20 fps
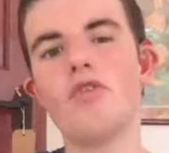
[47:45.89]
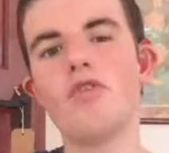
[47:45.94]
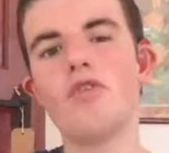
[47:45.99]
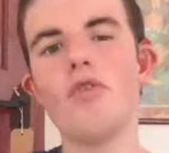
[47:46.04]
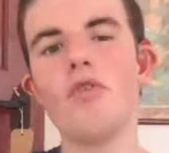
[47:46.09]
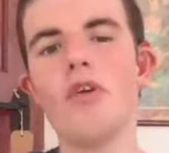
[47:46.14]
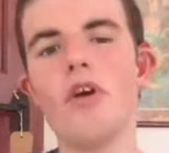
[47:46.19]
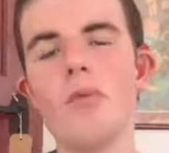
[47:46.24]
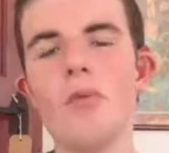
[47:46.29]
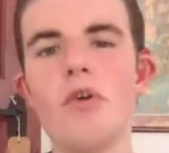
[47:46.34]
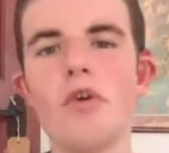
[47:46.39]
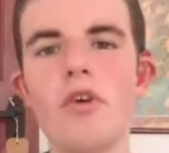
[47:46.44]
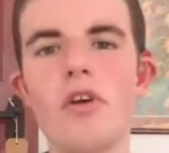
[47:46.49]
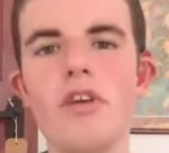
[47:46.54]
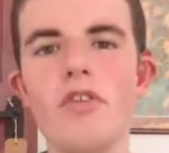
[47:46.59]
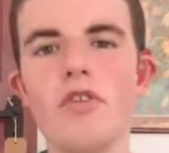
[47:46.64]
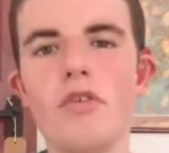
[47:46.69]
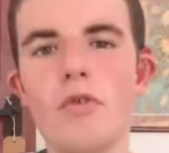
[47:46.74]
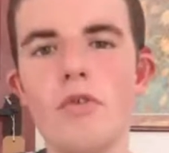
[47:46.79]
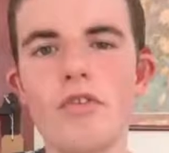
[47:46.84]
Although Bill
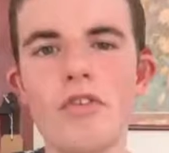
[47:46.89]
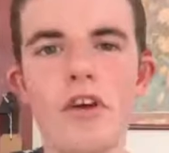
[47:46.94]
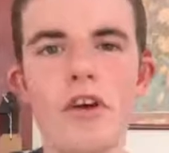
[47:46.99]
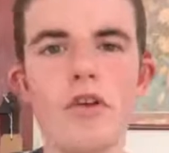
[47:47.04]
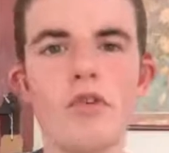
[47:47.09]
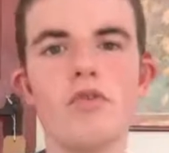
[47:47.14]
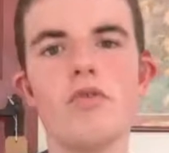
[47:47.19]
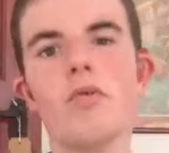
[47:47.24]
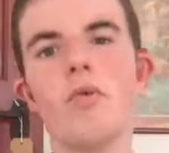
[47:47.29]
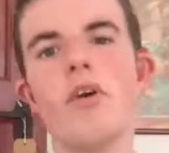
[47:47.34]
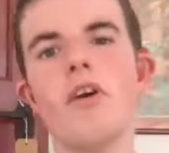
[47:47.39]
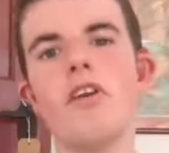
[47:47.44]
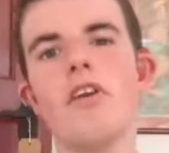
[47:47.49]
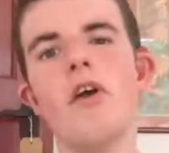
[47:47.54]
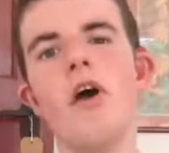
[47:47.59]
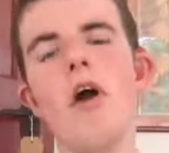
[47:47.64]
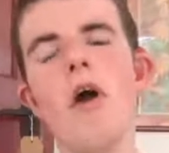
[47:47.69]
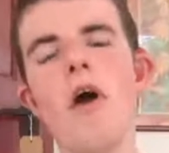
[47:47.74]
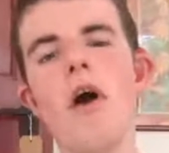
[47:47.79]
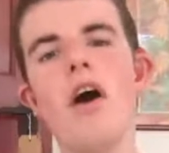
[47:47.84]
Clinton was able to
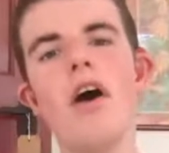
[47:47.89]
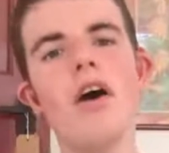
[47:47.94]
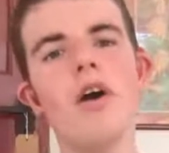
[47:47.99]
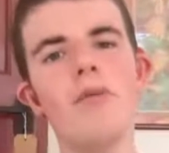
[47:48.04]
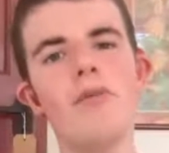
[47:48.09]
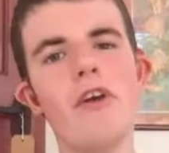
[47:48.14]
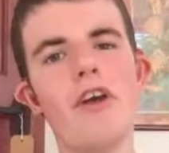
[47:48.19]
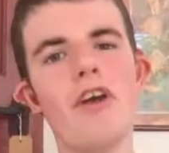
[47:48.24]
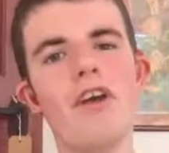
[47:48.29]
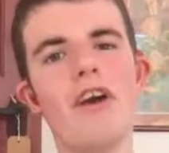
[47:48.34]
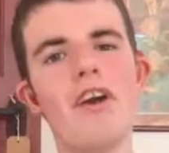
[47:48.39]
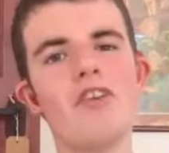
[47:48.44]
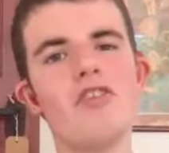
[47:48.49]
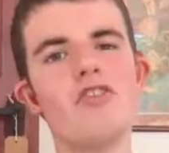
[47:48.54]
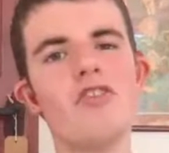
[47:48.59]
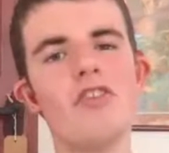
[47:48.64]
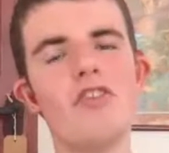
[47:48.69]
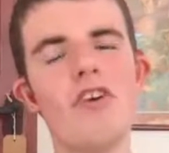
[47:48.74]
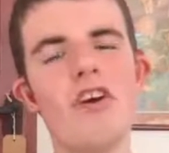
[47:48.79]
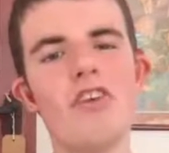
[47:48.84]
win
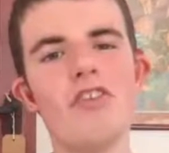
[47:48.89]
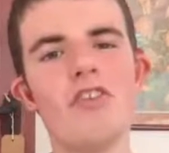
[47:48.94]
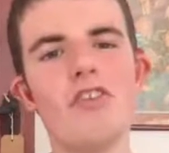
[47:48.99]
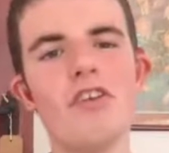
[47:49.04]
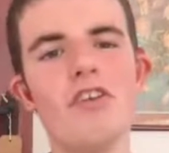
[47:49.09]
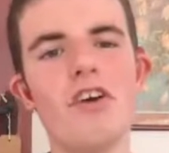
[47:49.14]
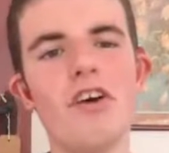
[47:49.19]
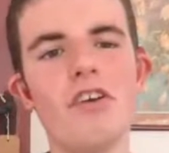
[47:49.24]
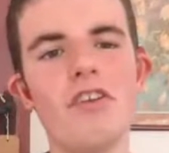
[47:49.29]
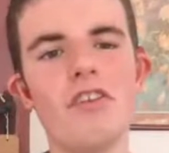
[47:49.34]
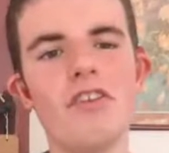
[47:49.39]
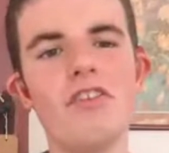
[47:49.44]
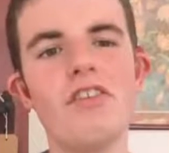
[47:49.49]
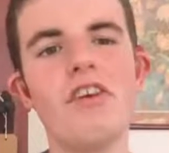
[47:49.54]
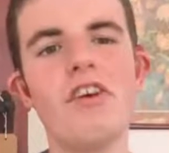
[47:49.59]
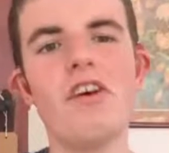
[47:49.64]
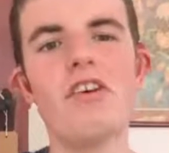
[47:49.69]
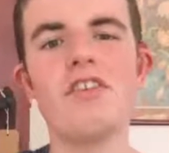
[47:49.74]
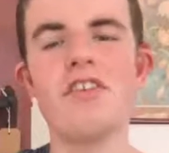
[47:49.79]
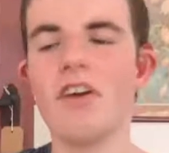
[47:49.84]
re-election in
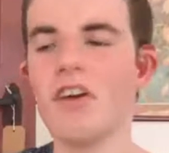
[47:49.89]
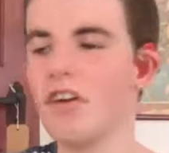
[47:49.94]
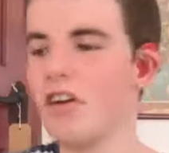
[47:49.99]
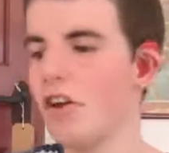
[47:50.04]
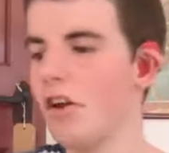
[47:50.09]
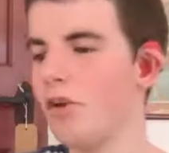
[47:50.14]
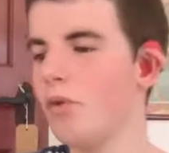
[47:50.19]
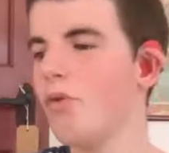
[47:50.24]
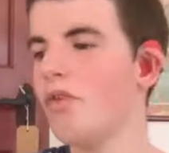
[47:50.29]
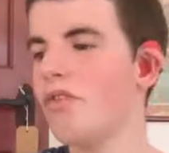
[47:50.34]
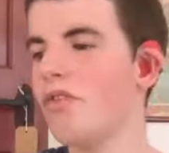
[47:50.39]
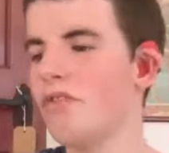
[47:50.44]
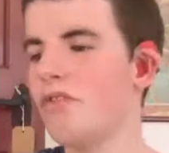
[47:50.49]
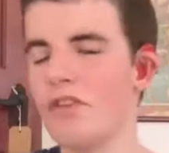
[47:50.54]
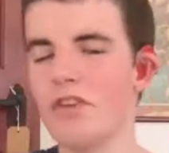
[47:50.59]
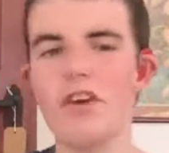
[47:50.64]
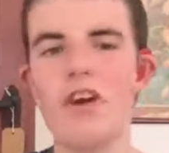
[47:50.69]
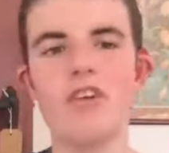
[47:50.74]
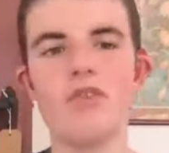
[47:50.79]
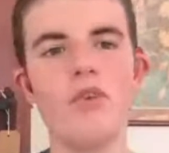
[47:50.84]
1996, that clearly
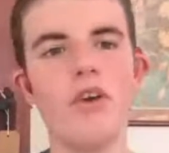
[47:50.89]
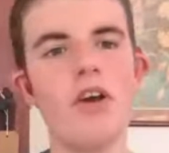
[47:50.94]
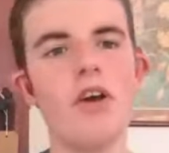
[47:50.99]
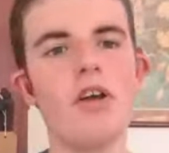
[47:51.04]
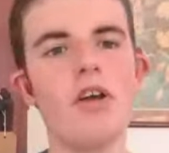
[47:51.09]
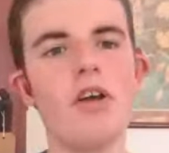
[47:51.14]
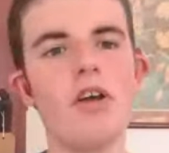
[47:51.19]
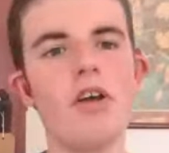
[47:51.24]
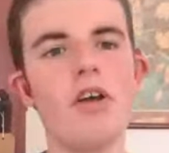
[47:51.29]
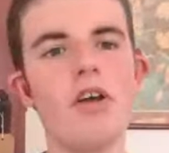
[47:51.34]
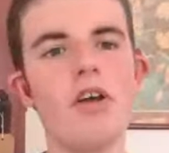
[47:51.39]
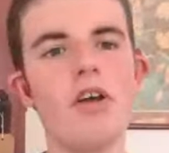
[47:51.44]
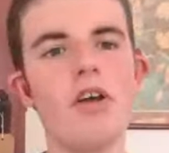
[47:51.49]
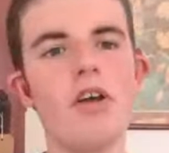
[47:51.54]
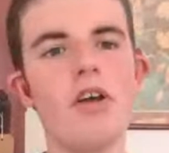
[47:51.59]
wasn't the case for Hillary.